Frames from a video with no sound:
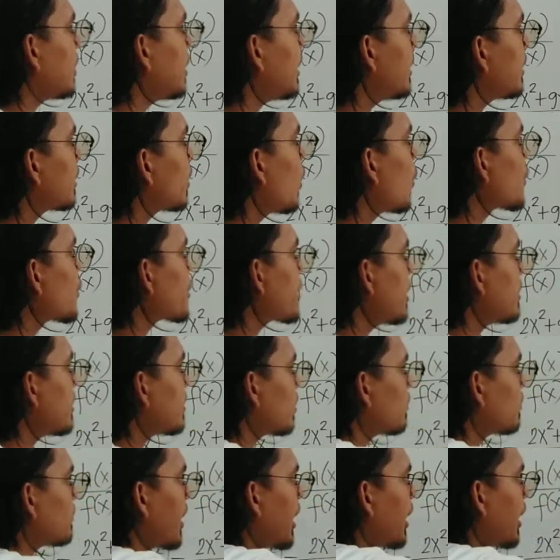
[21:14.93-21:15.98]
the
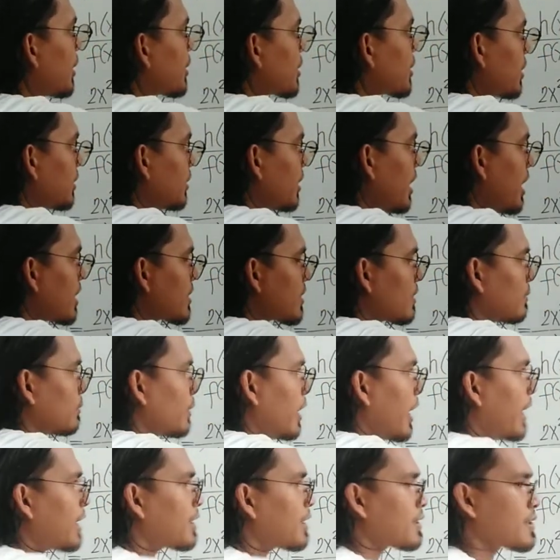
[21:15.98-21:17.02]
quotient of h and s
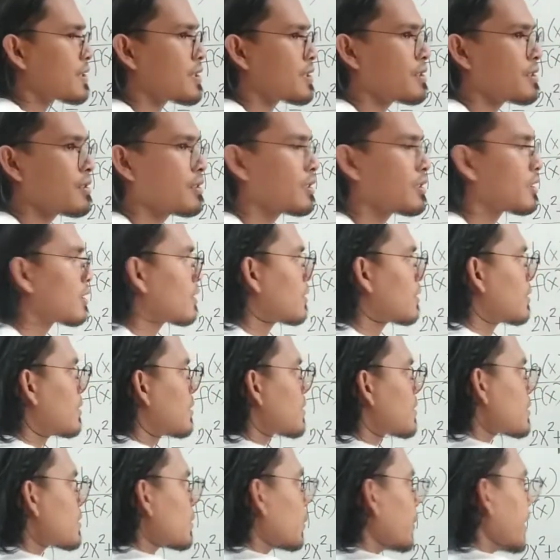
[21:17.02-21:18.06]
of x,
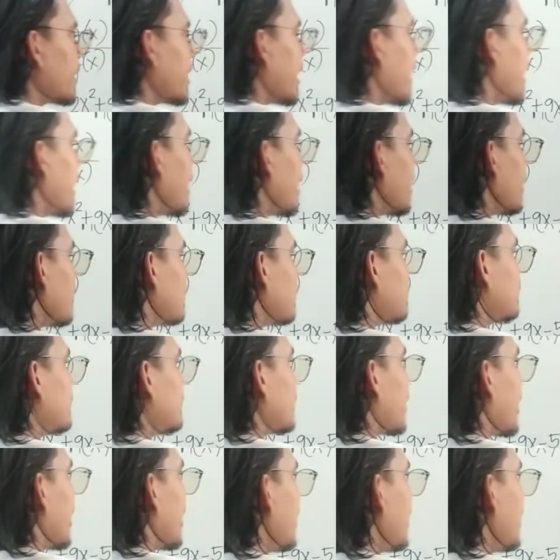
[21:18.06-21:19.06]
so we have